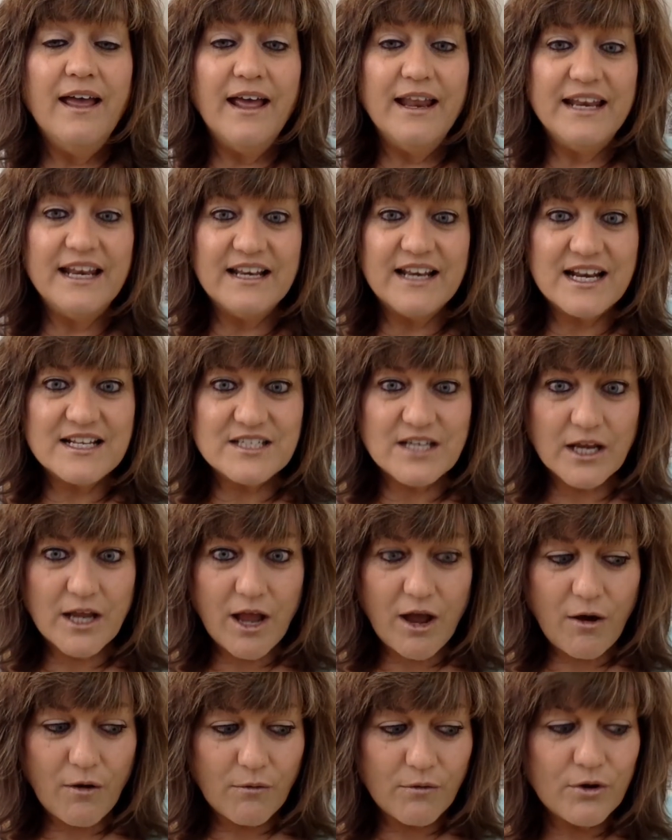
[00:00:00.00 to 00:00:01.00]
He lets it
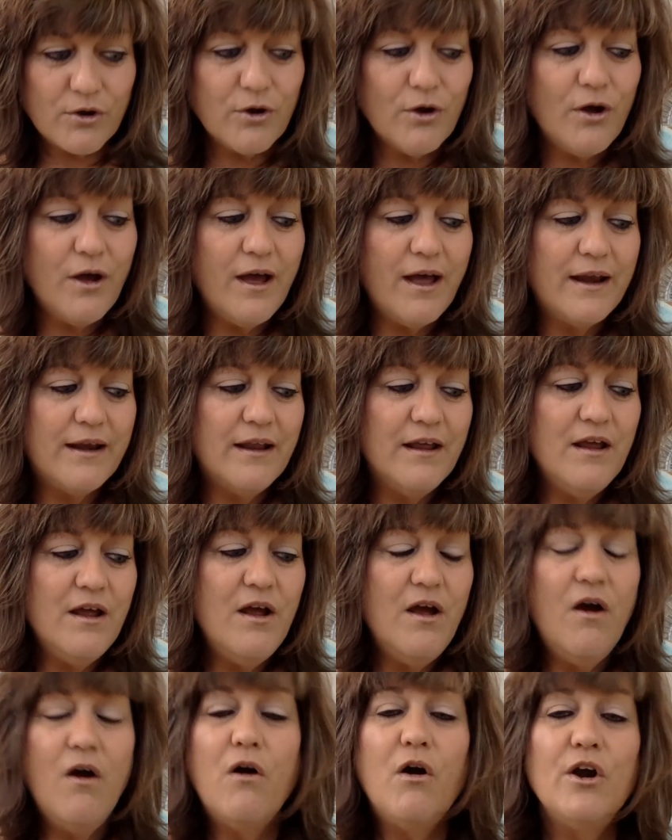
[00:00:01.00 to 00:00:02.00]
go. Good.
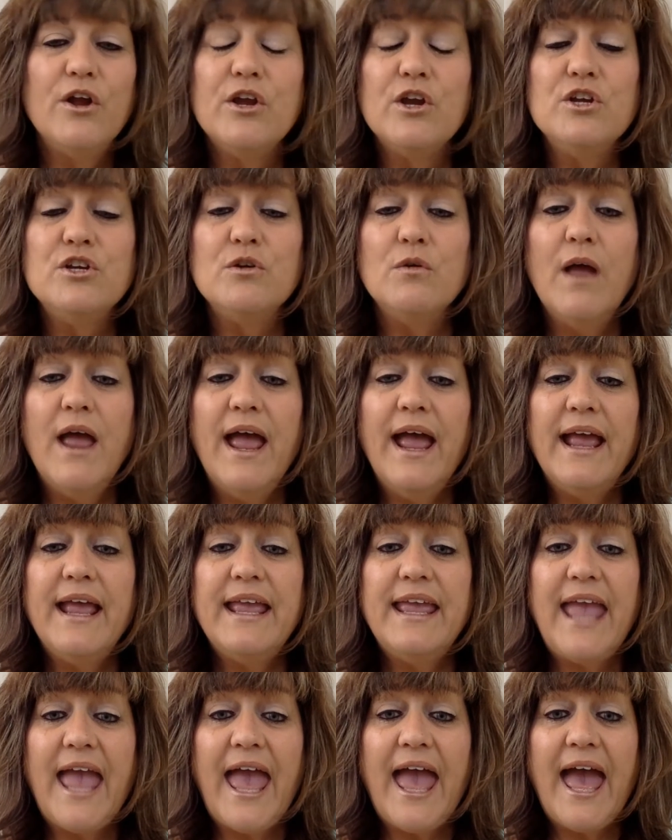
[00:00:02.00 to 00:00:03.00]
Or you can do
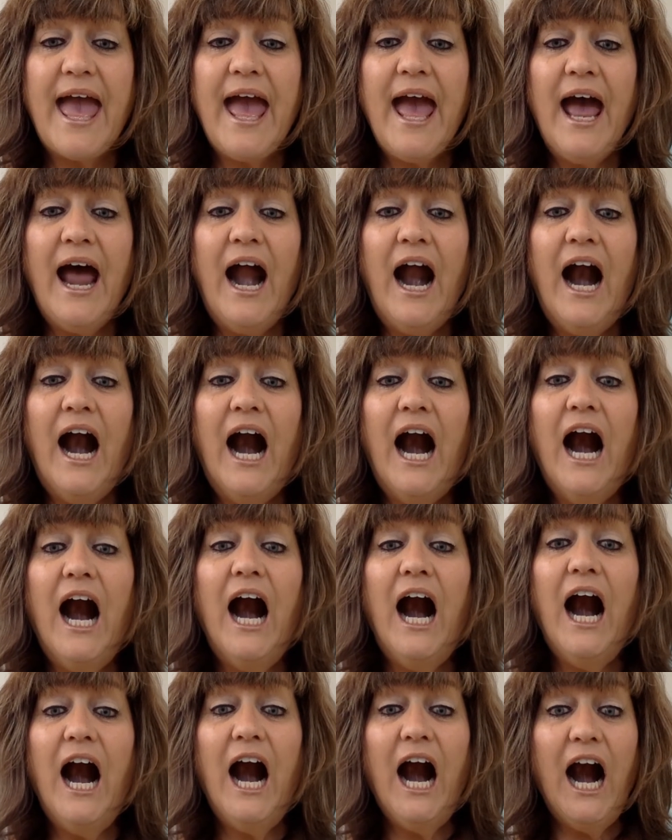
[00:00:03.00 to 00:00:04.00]
cat.
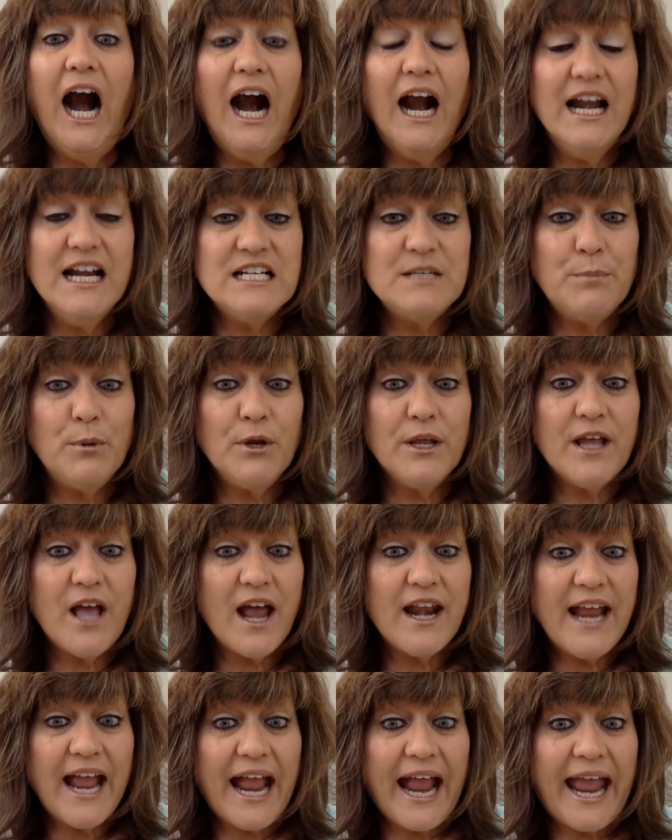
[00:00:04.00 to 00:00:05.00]
He's pulling
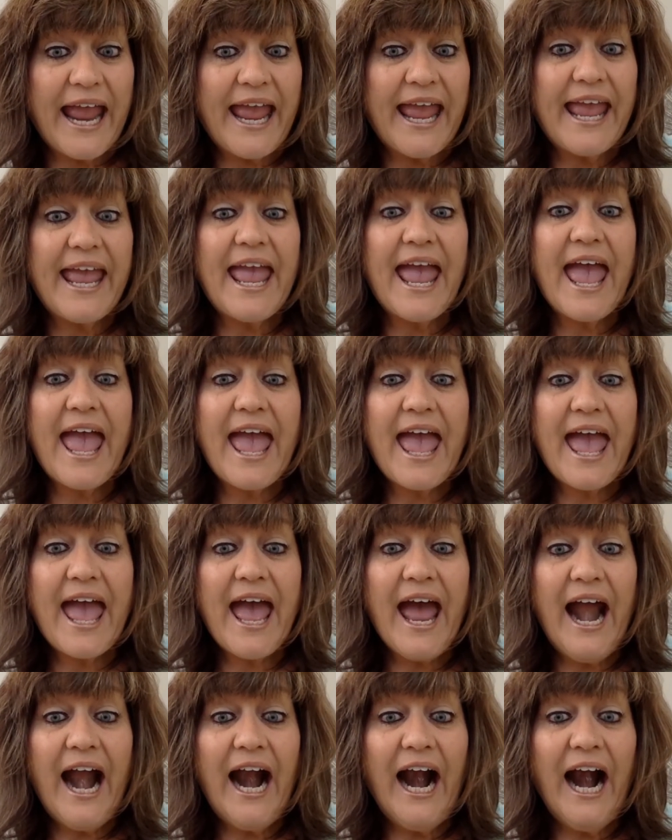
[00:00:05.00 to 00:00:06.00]
on it. Cat.